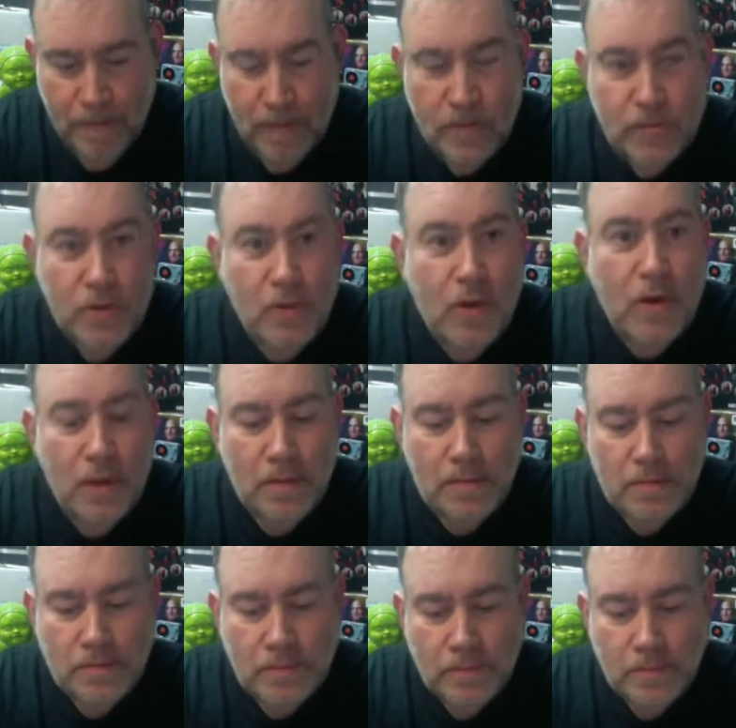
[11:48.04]
So,
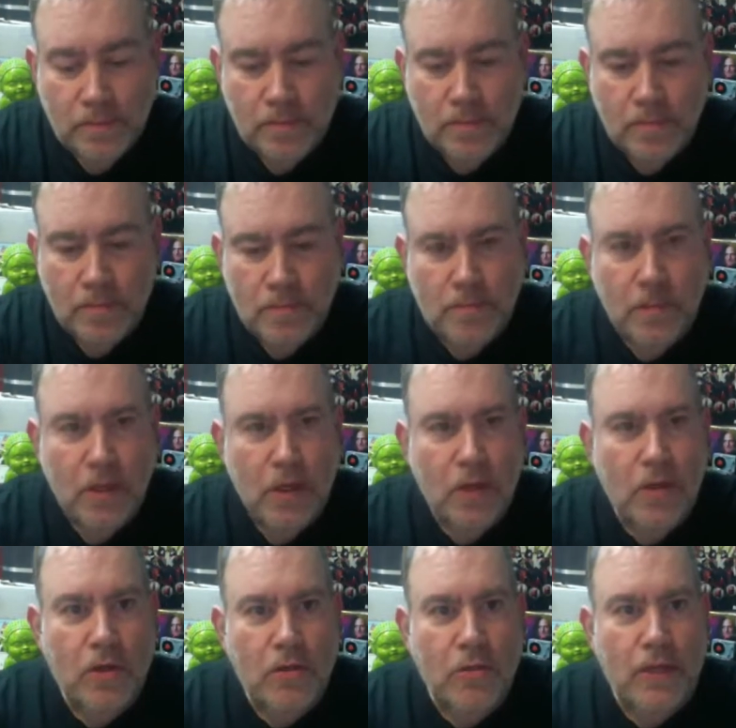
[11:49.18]

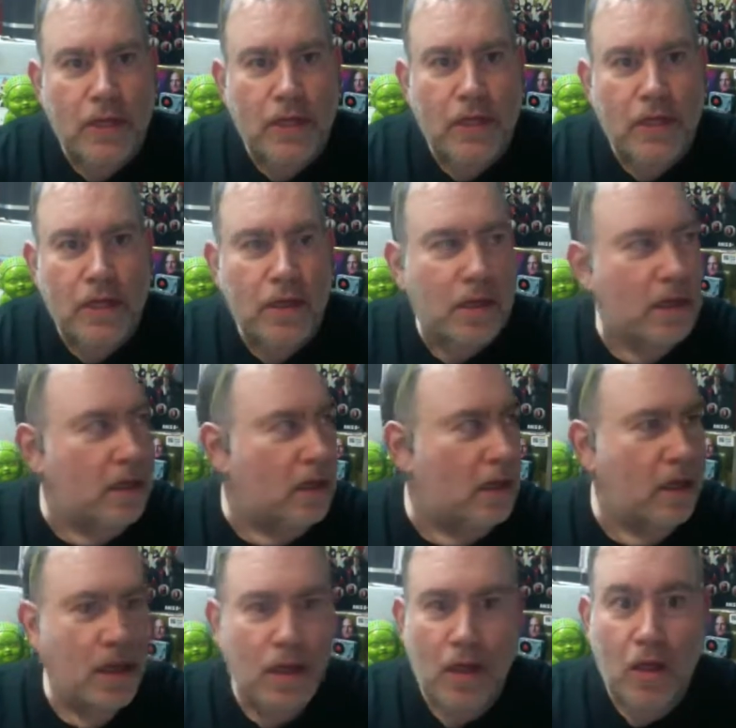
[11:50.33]
Kurt, we had a
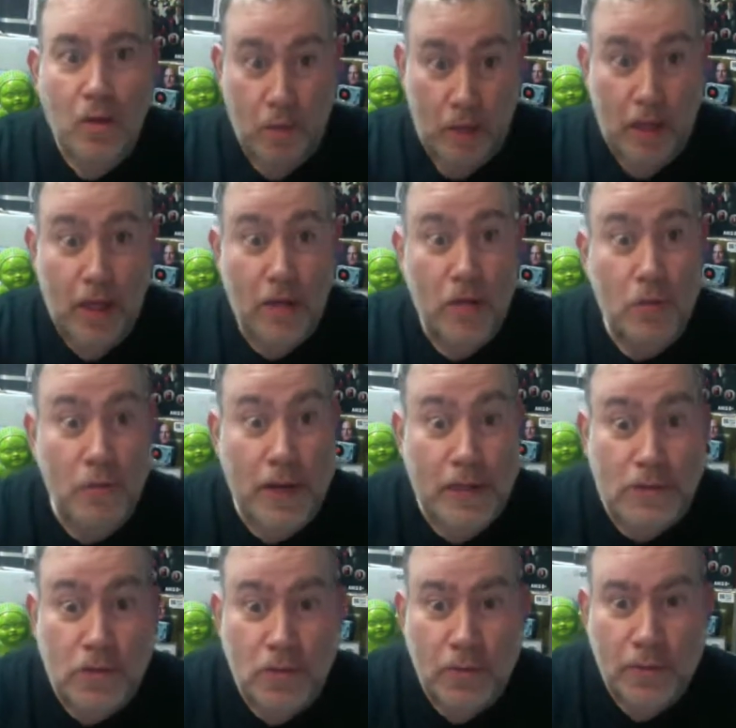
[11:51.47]
little
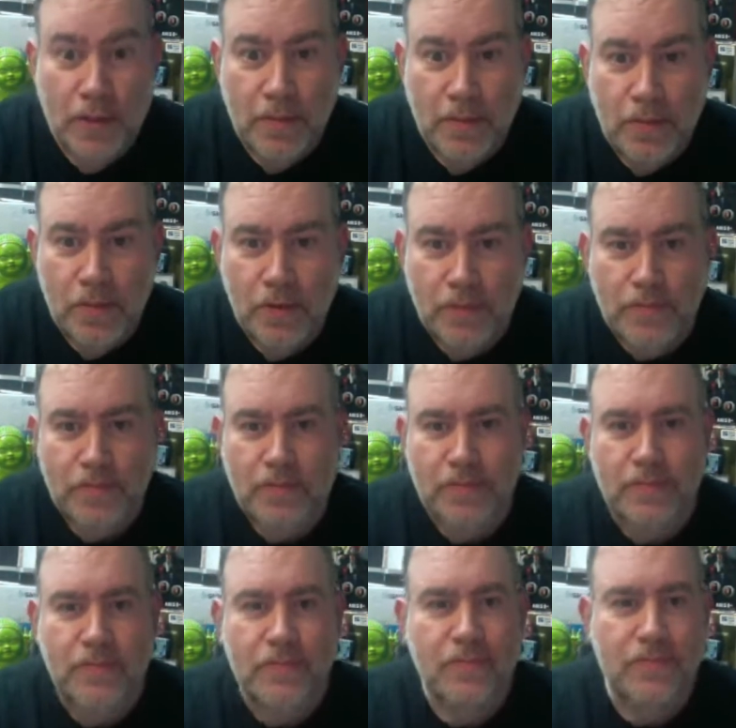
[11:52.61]
rainstorm come through.
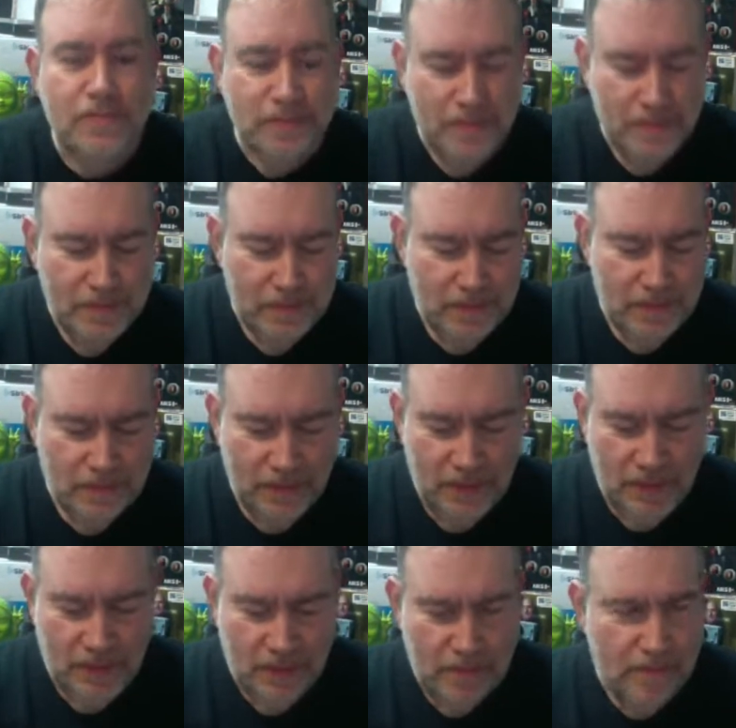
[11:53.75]

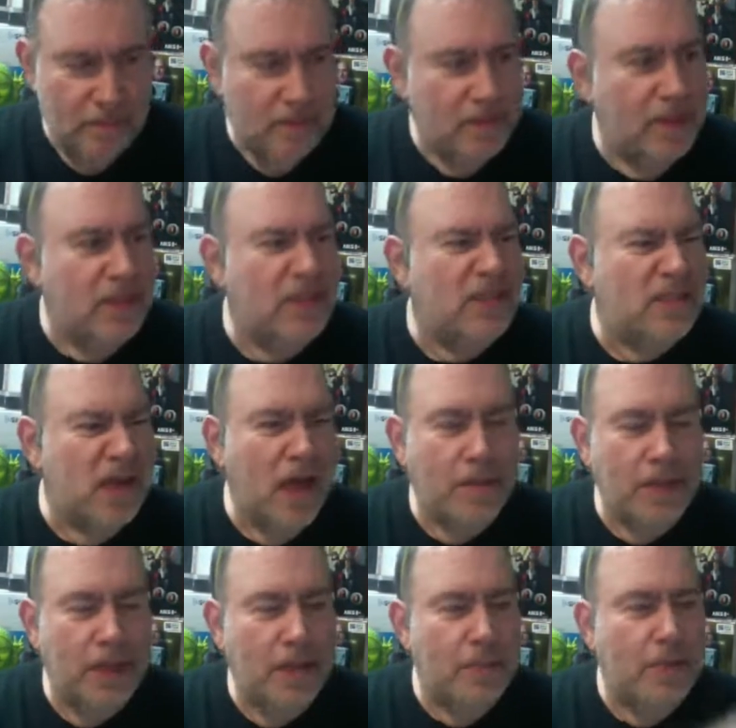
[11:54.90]
It stopped
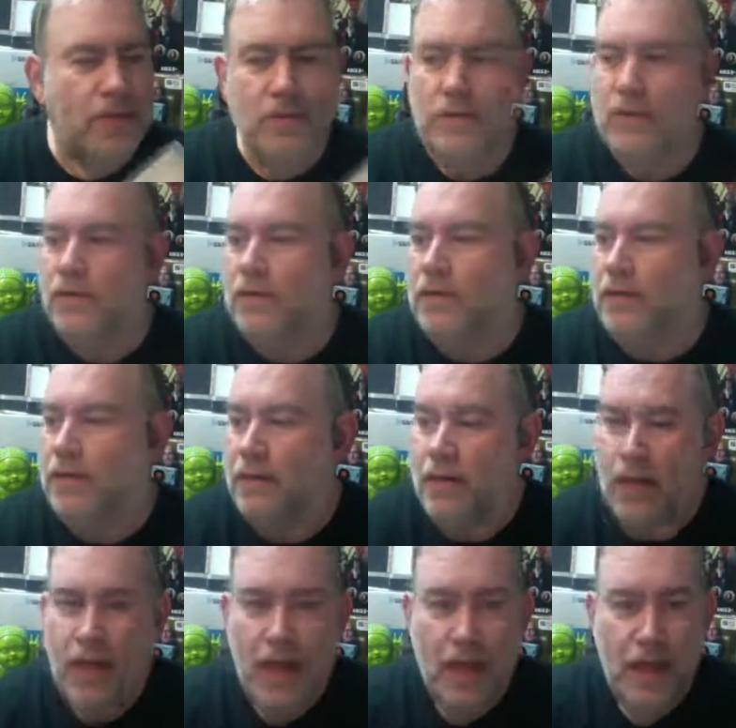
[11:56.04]
now, but it was here earlier.
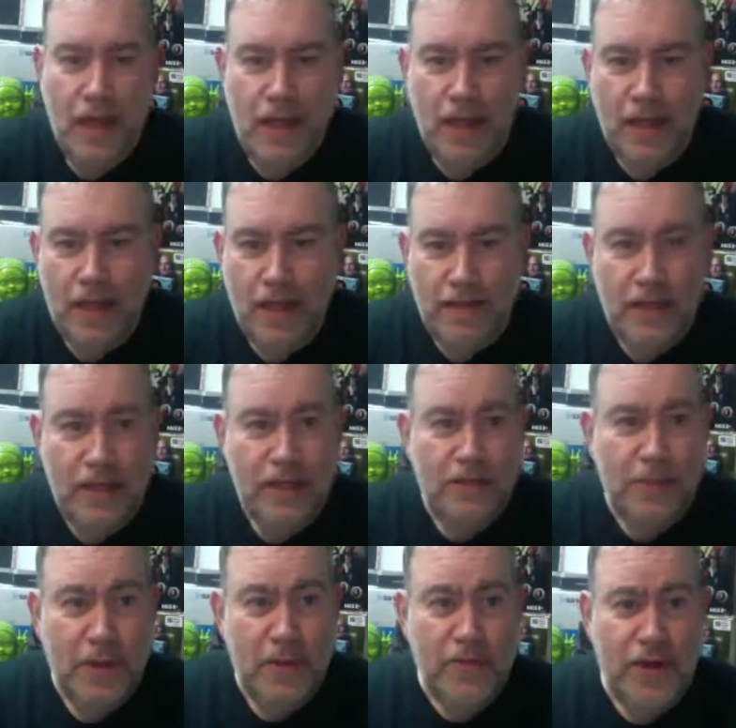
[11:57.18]
Thank you,
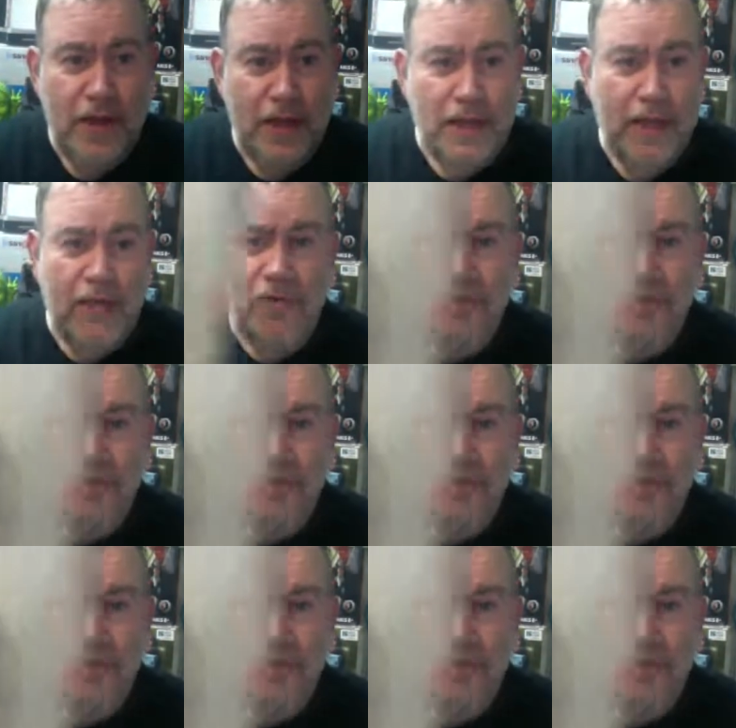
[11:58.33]
everybody, for hanging out